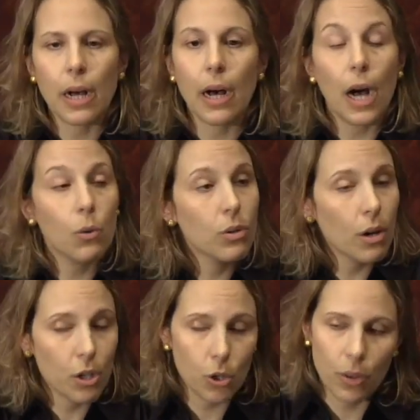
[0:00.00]
I would
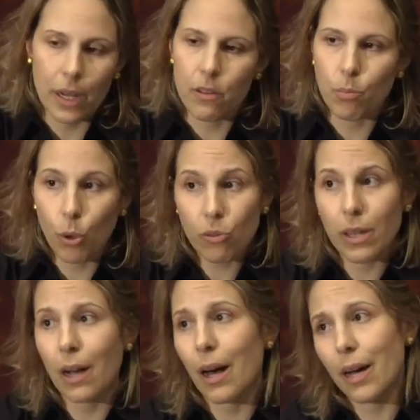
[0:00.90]
argue that it's
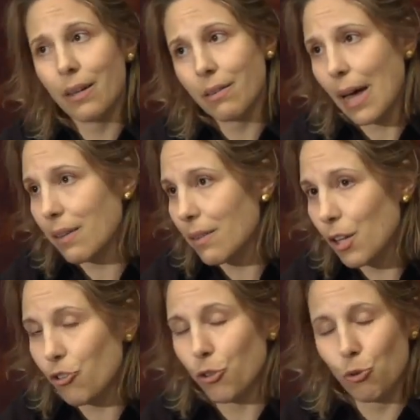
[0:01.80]
mostly high
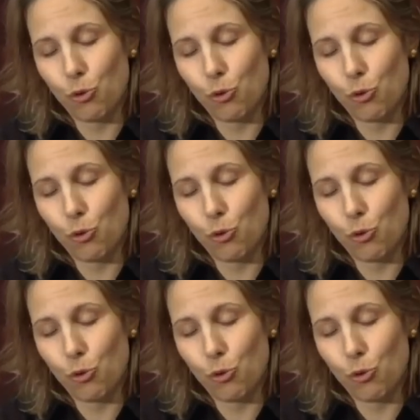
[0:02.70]
taxation,